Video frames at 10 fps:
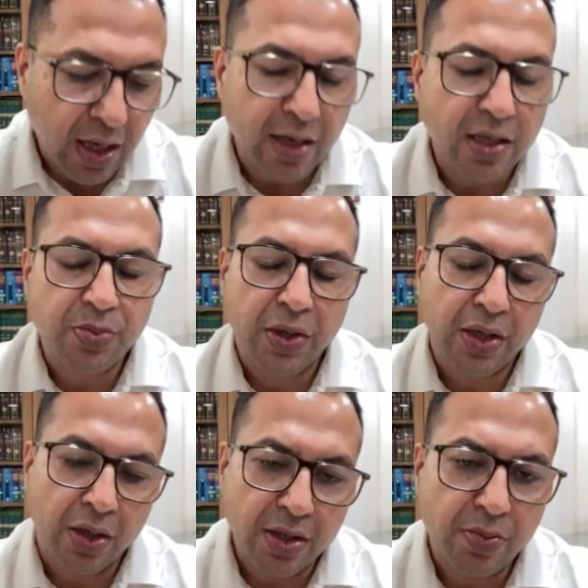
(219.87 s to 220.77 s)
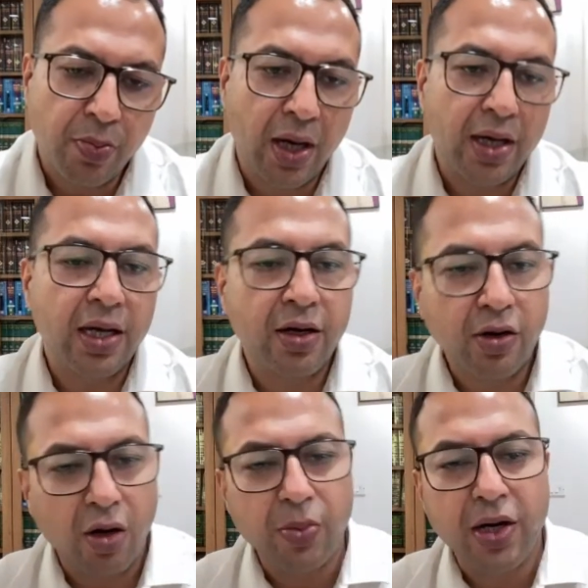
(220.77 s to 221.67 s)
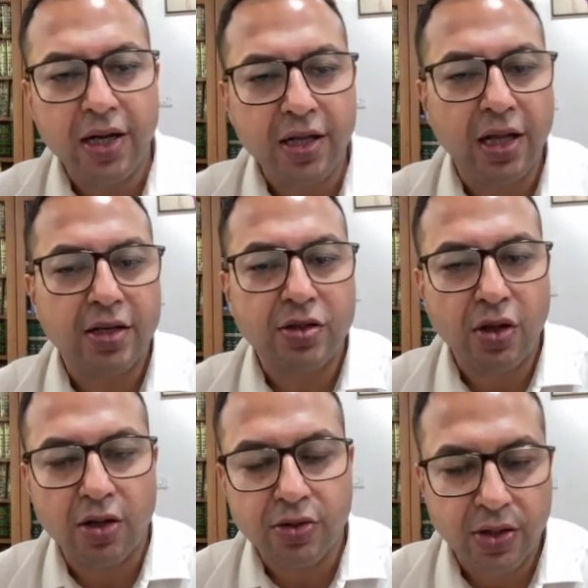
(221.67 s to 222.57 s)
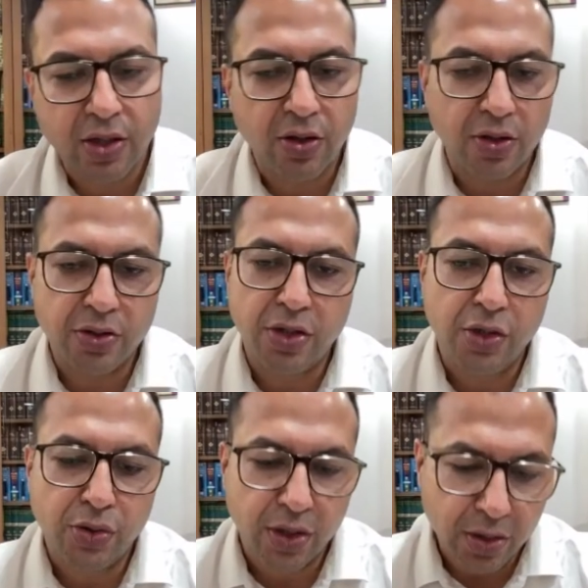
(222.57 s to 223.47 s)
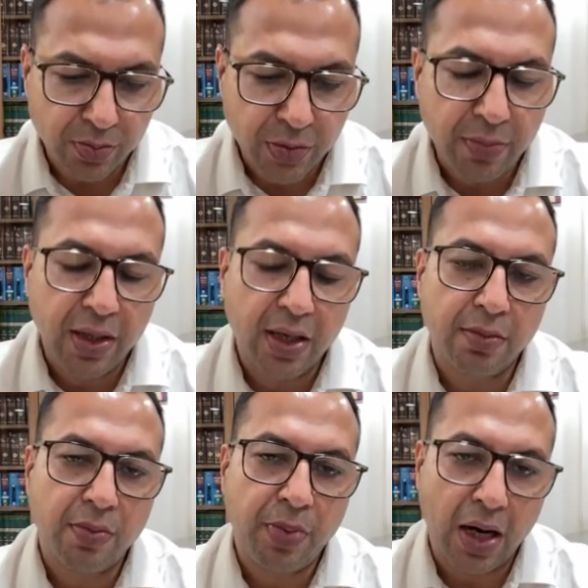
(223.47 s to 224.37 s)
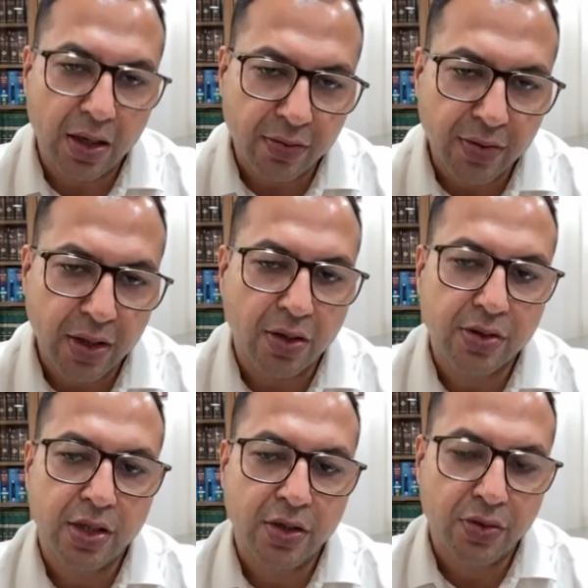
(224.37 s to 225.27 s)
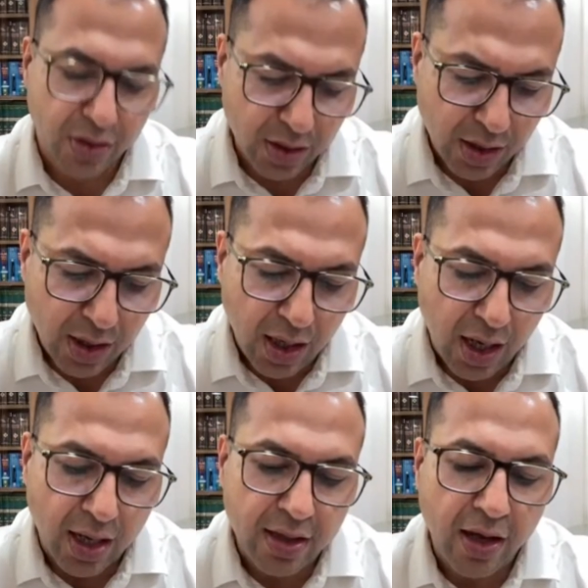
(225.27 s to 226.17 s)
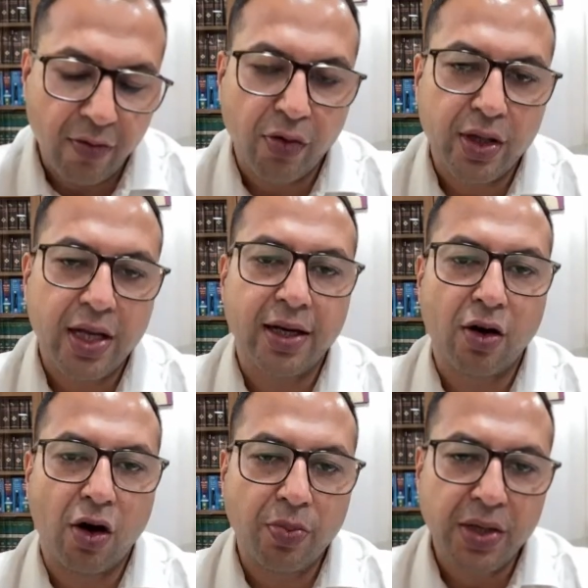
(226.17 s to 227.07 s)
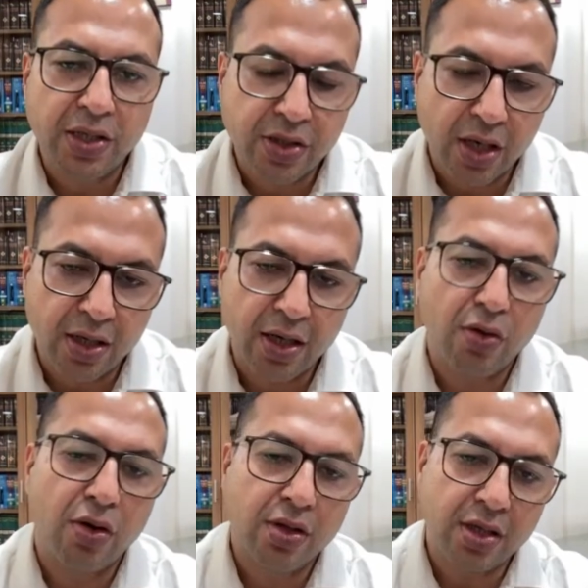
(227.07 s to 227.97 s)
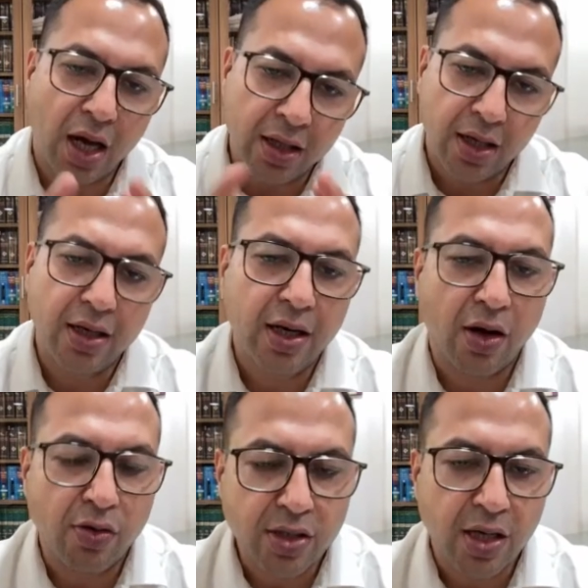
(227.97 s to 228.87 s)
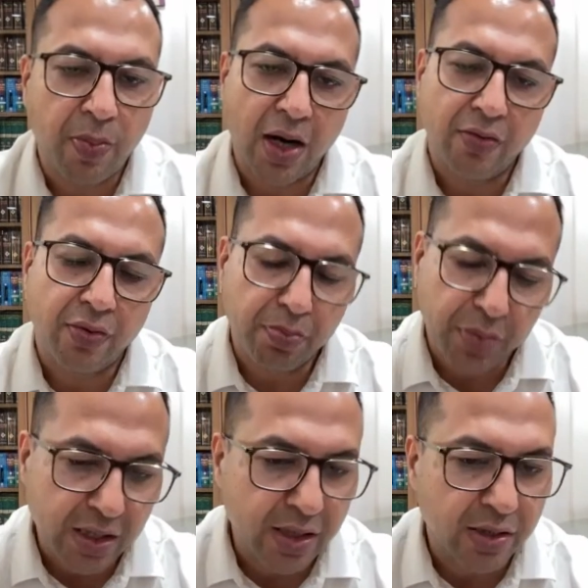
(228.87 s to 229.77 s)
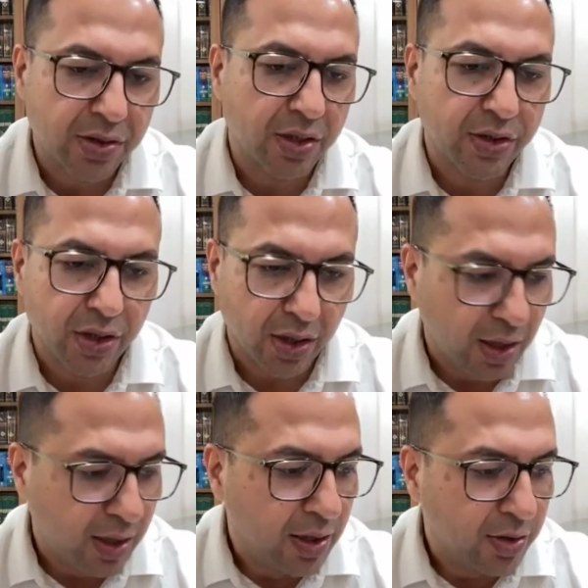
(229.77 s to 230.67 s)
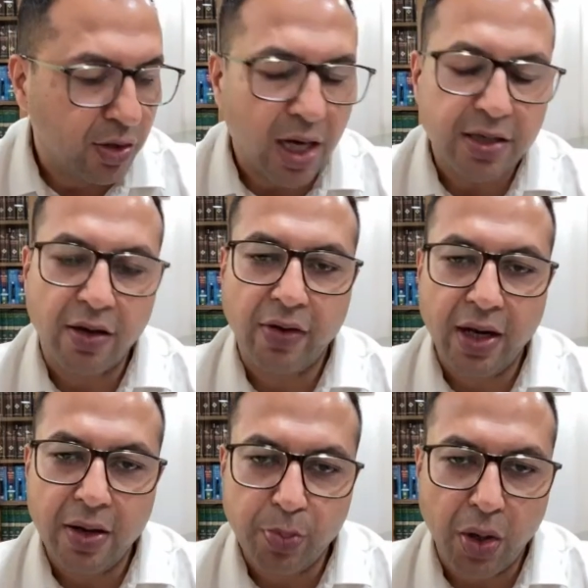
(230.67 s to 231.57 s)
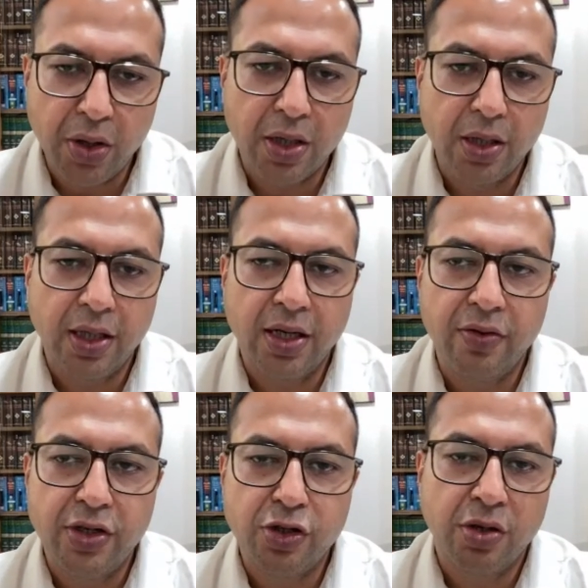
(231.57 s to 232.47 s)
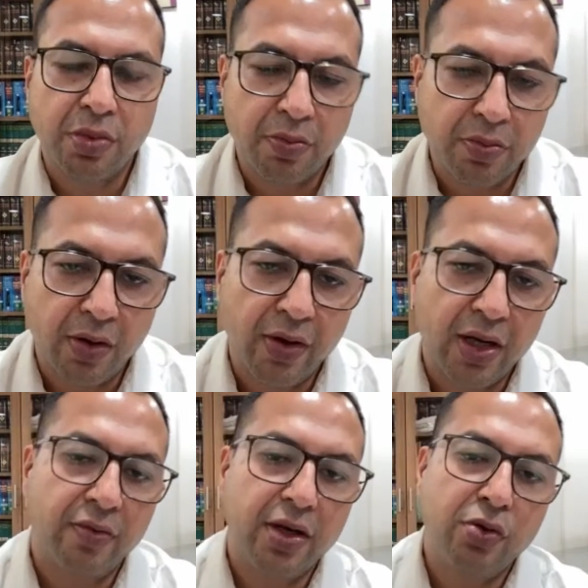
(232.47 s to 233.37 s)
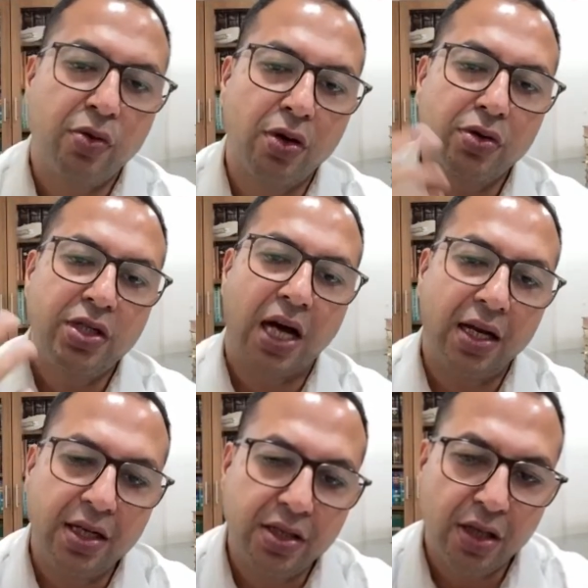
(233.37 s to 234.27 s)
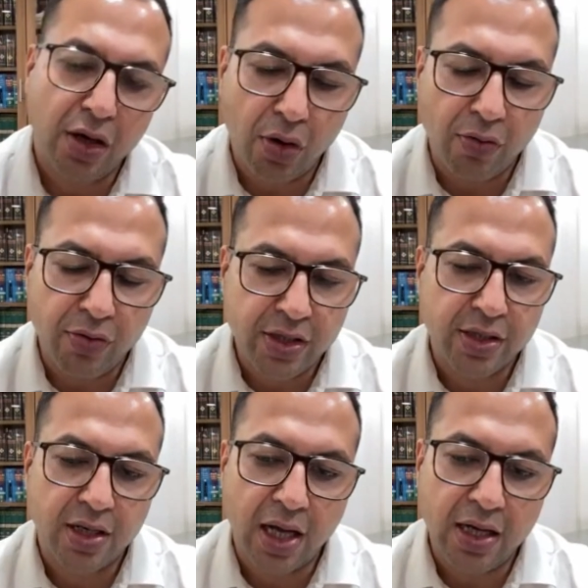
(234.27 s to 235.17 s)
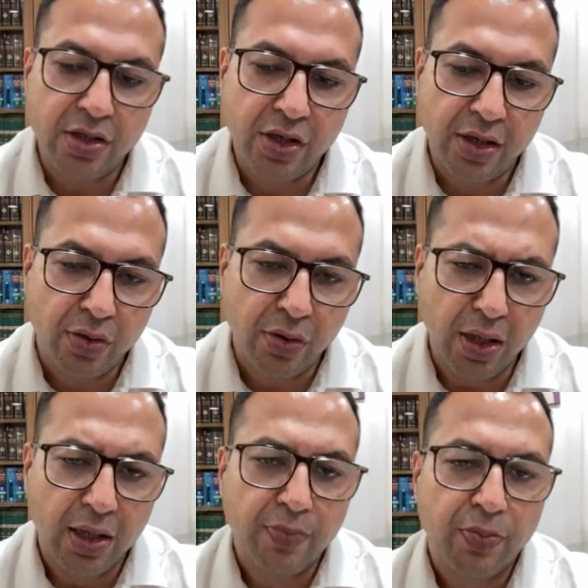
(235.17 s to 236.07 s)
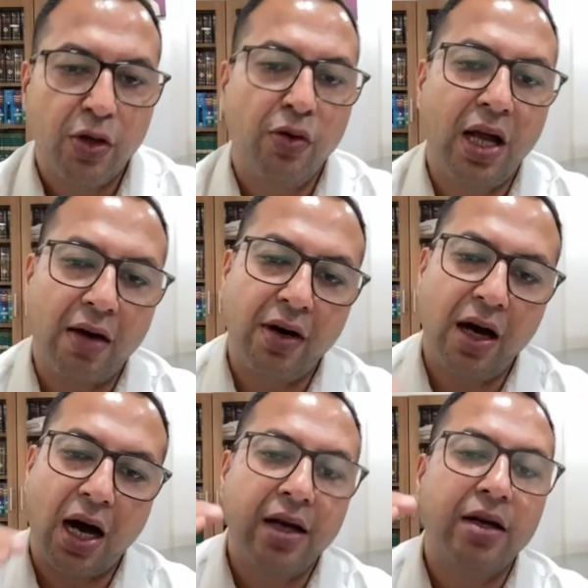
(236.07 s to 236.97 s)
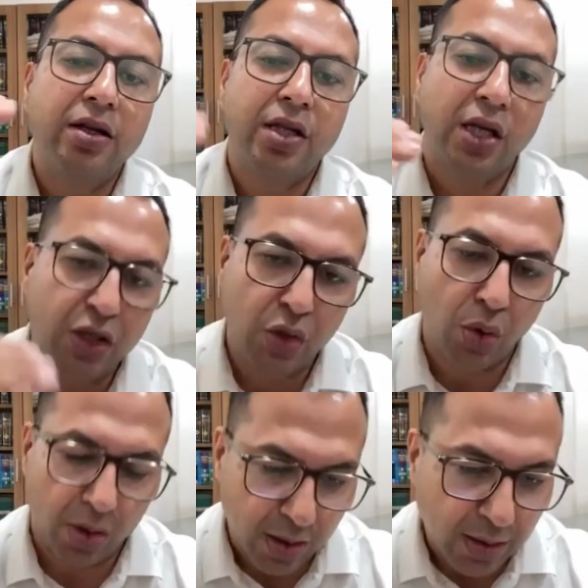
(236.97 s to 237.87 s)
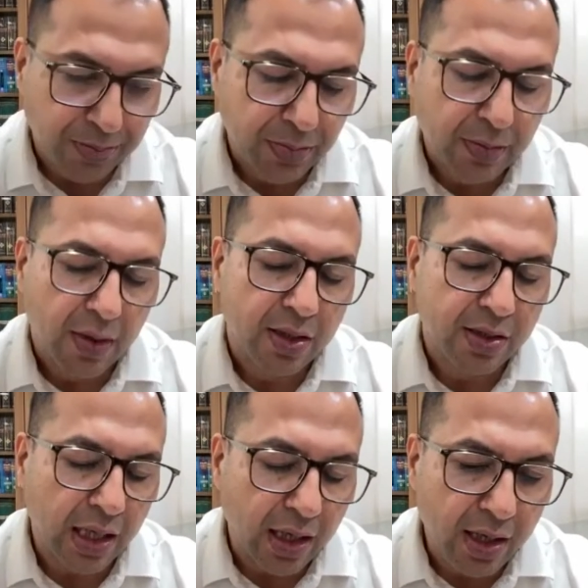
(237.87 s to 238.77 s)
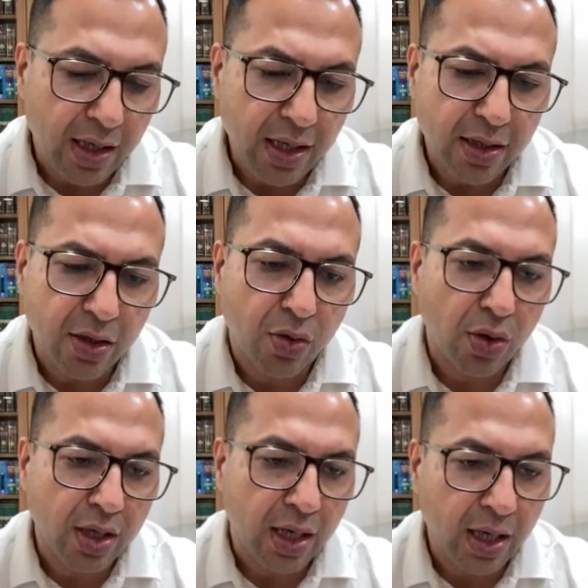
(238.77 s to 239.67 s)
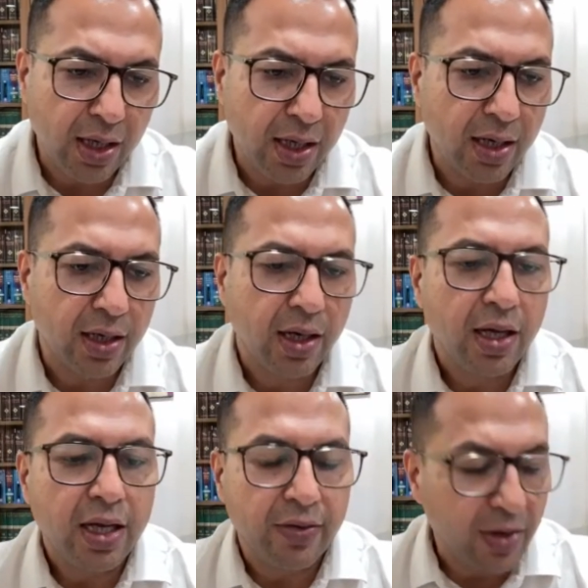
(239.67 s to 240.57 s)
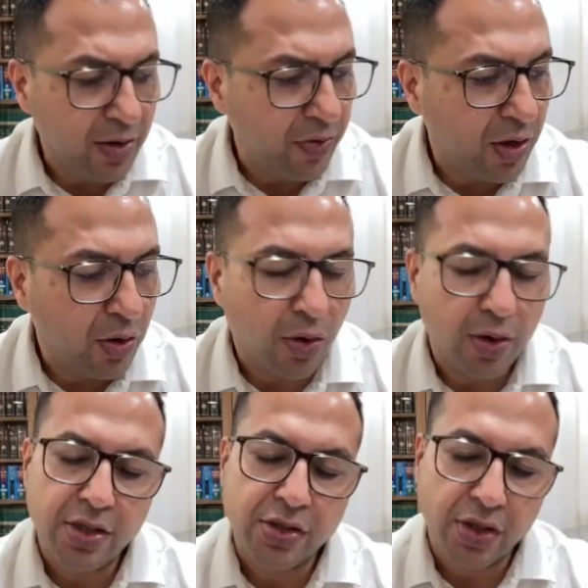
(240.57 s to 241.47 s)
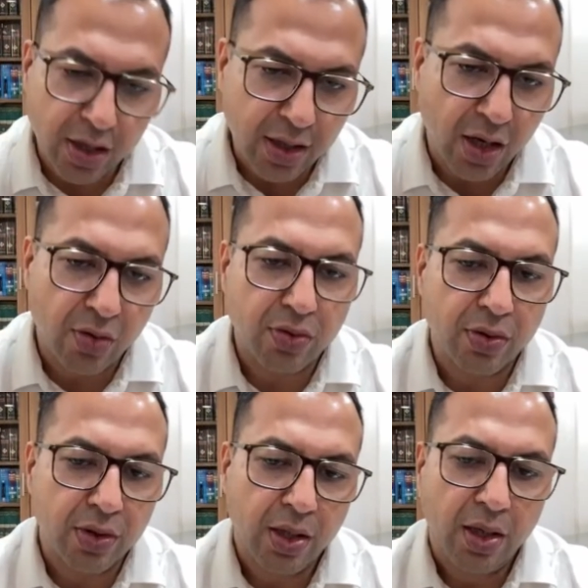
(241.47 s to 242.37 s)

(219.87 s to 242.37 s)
That is because by incorporating those laws in the Constitution, they become a part of the Constitution, and therefore they cannot be struck down on other grounds apart from basic structure. So that's a very important thing which you remember. Whenever you want to challenge the law which is in 9th schedule, you will have a higher threshold. Secondly, the court held that even if a law is struck down